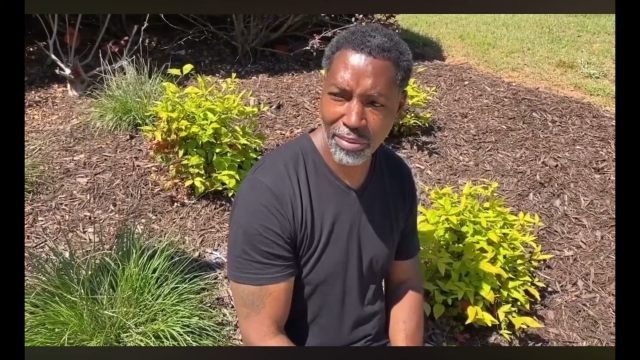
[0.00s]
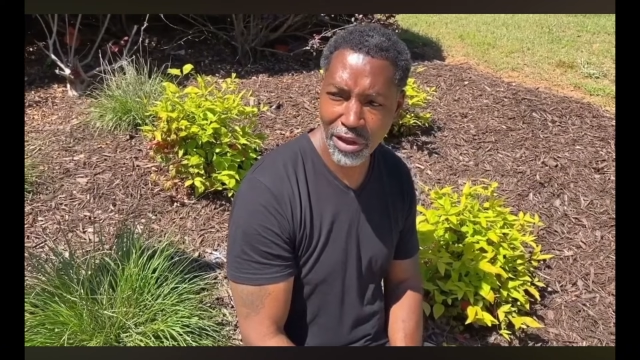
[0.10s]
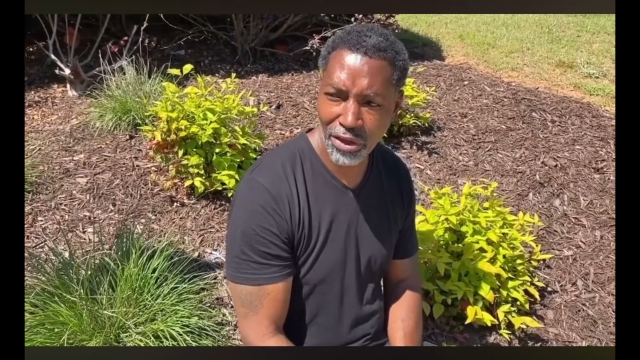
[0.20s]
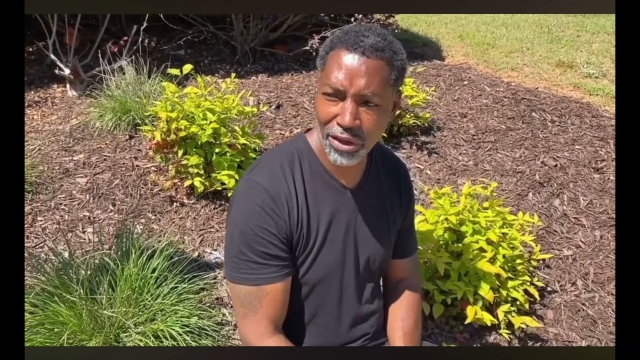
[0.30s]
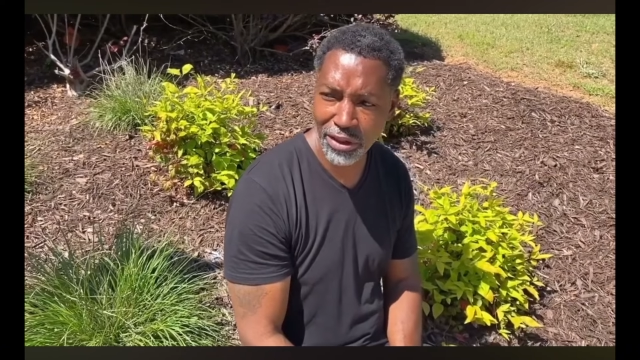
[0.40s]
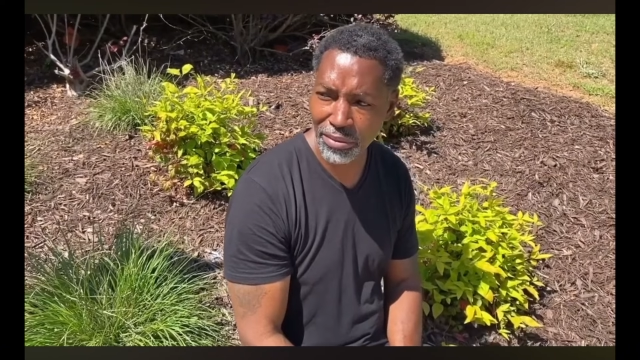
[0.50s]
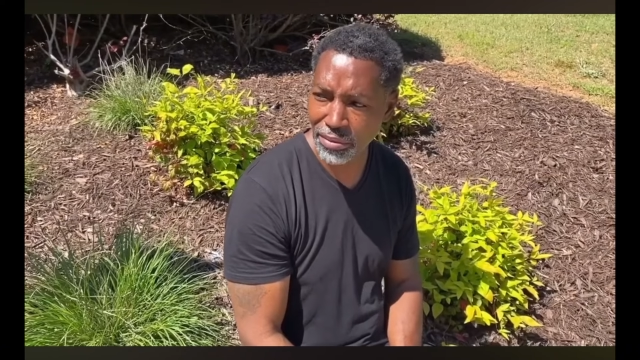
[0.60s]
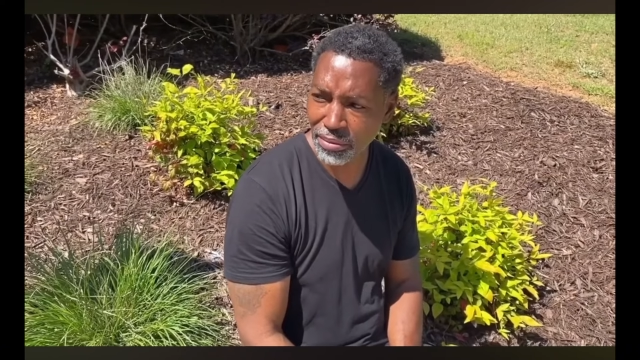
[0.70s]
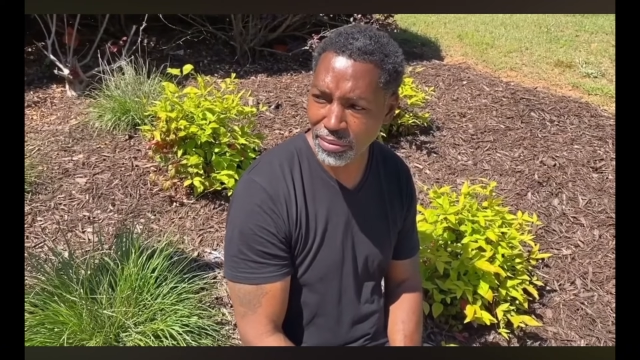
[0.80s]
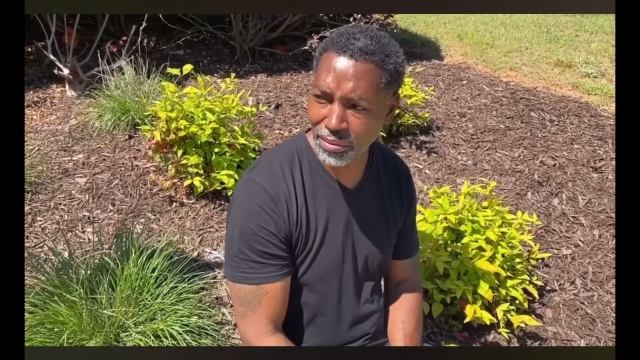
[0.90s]
Lord.
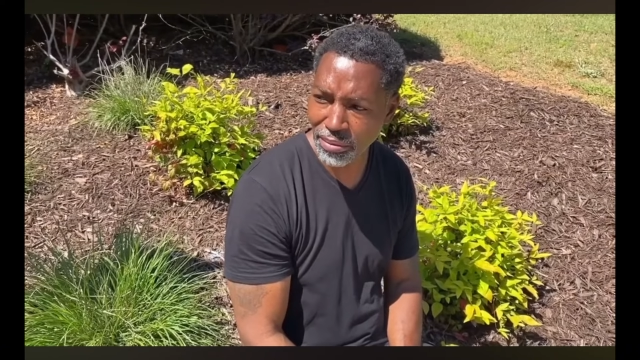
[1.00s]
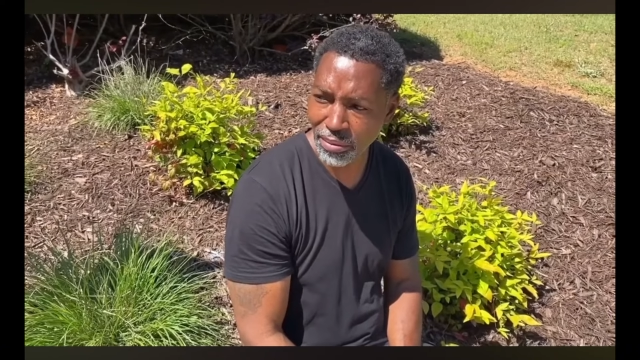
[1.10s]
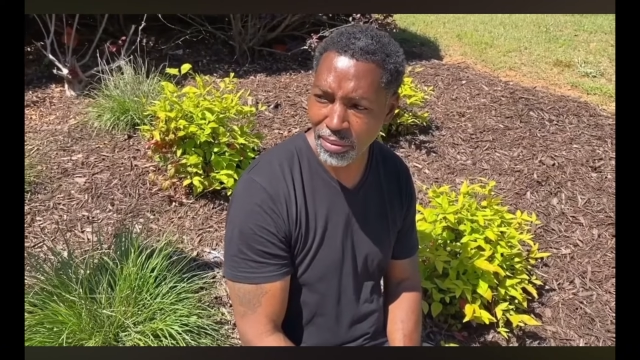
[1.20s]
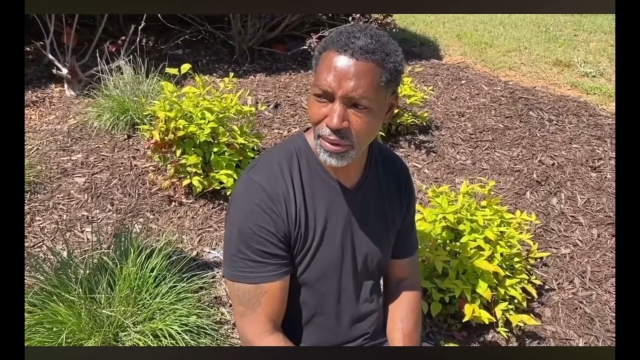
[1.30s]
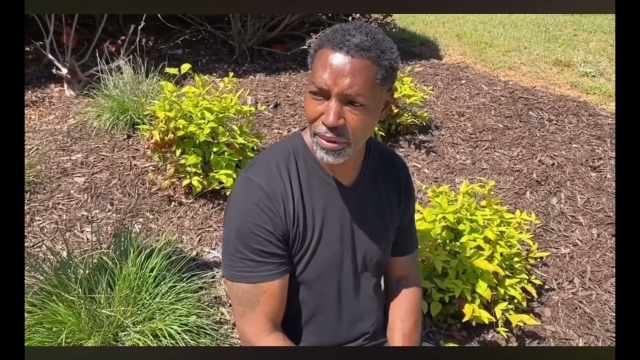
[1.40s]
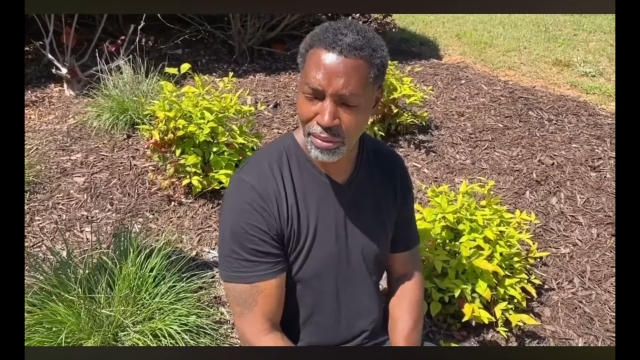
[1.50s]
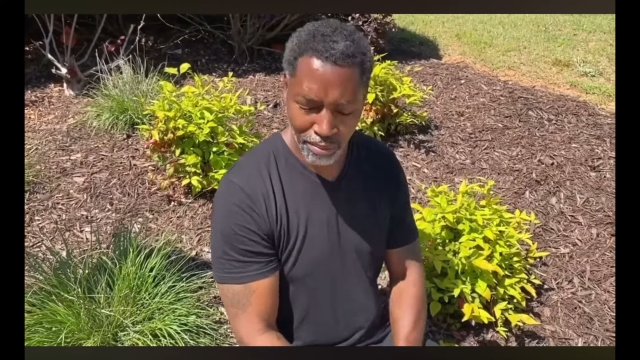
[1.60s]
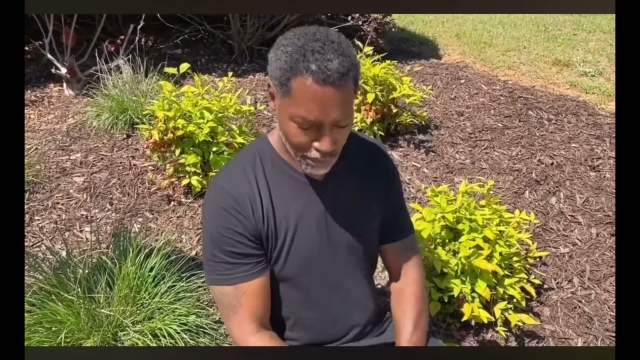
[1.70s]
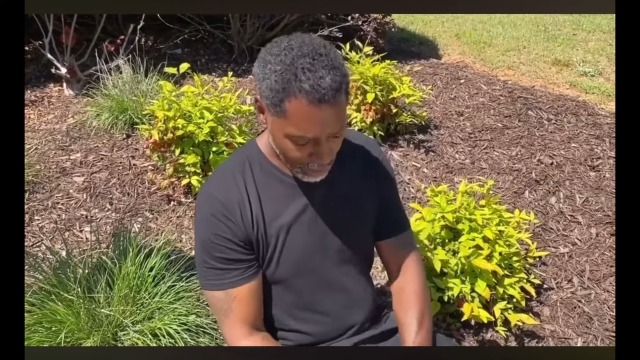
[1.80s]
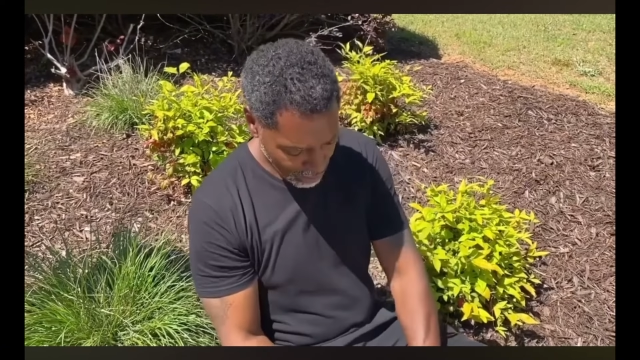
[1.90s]

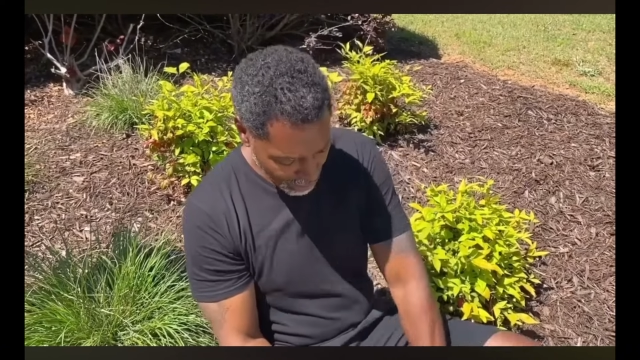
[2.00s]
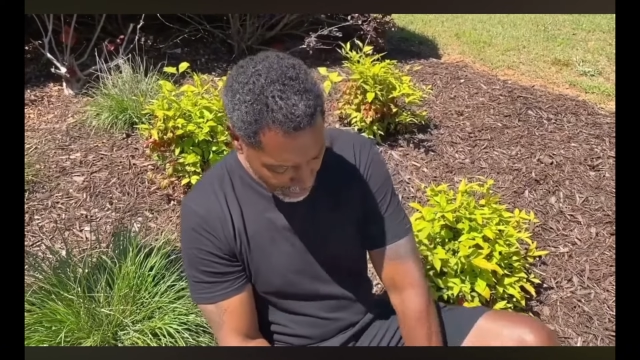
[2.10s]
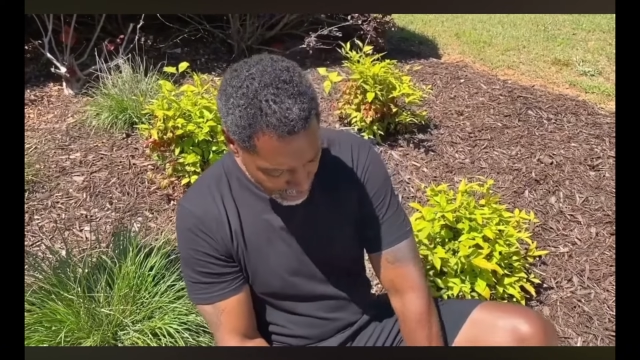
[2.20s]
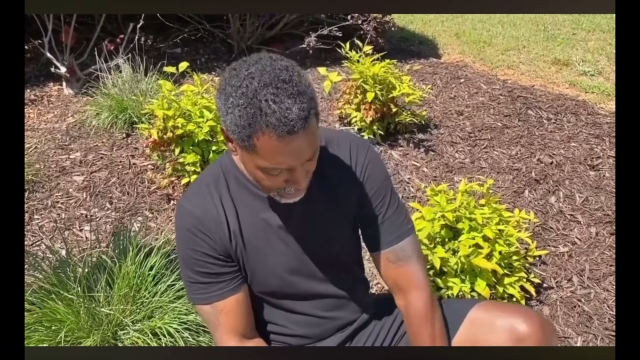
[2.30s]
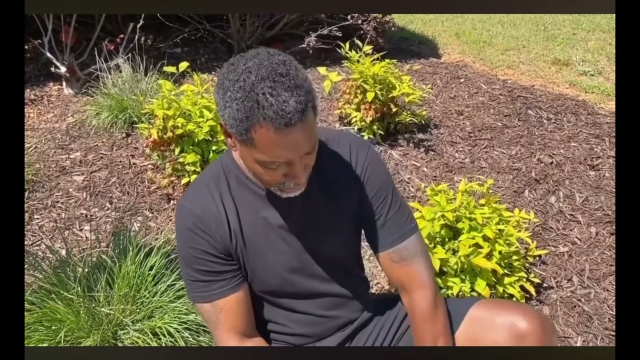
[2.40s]
But today,